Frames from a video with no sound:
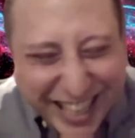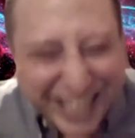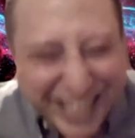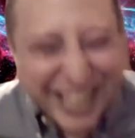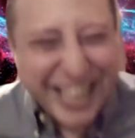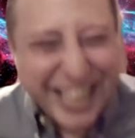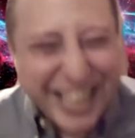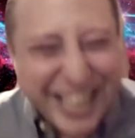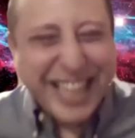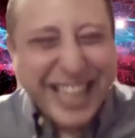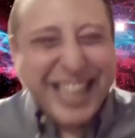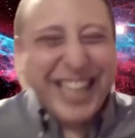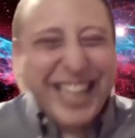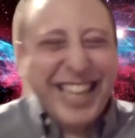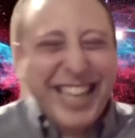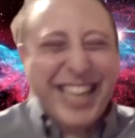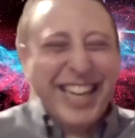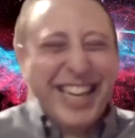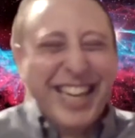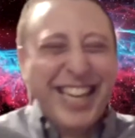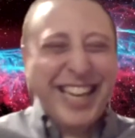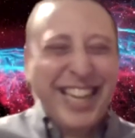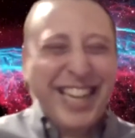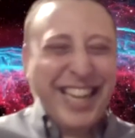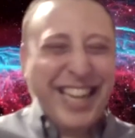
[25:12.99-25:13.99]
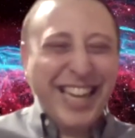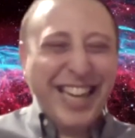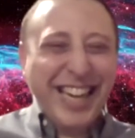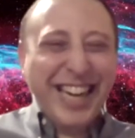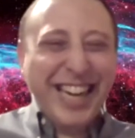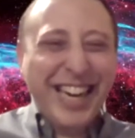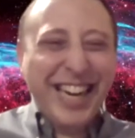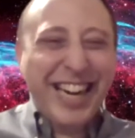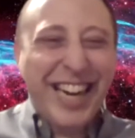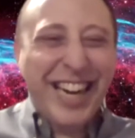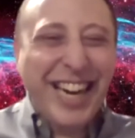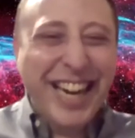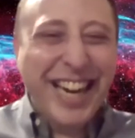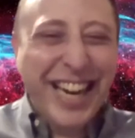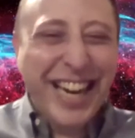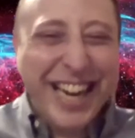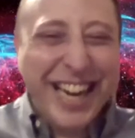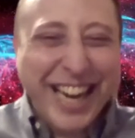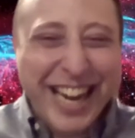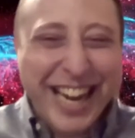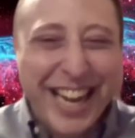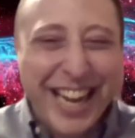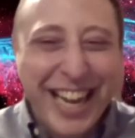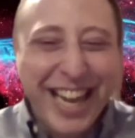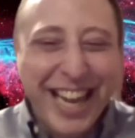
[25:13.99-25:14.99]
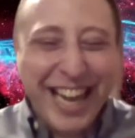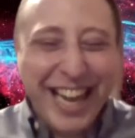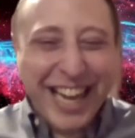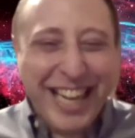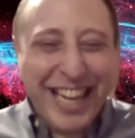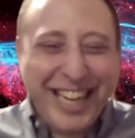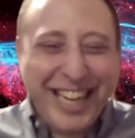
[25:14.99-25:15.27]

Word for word: I would have gone up there, but you